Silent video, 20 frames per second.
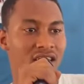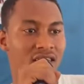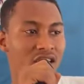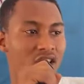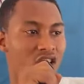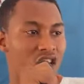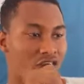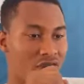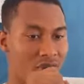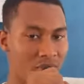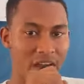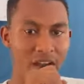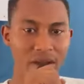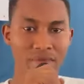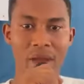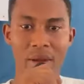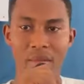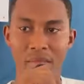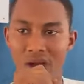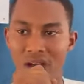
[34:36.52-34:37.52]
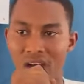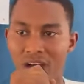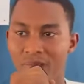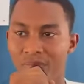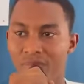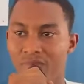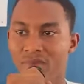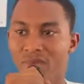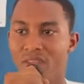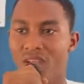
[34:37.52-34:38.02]
the government member,
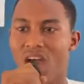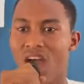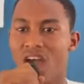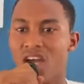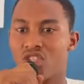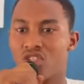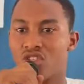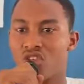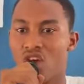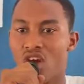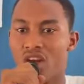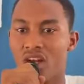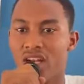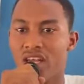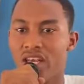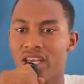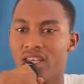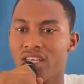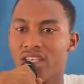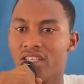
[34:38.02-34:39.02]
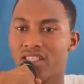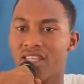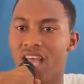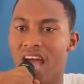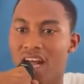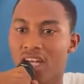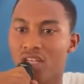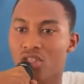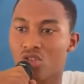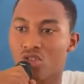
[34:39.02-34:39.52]
I strongly
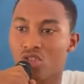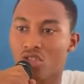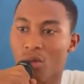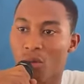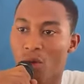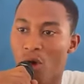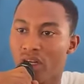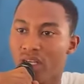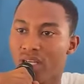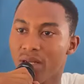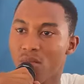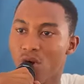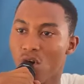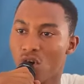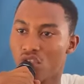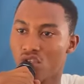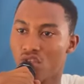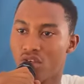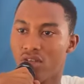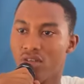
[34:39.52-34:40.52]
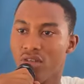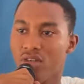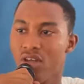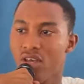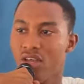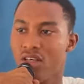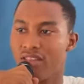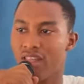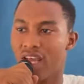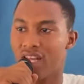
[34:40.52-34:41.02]
stand to support the motion
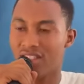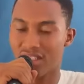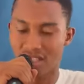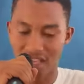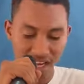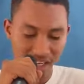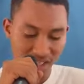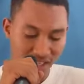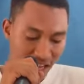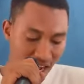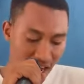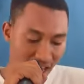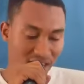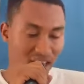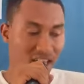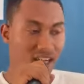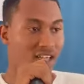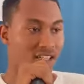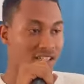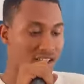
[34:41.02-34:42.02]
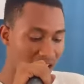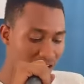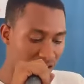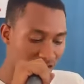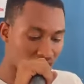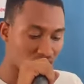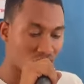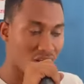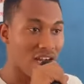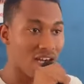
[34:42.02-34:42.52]
that says that
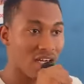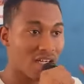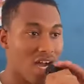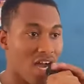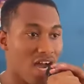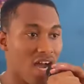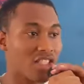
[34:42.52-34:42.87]
traditional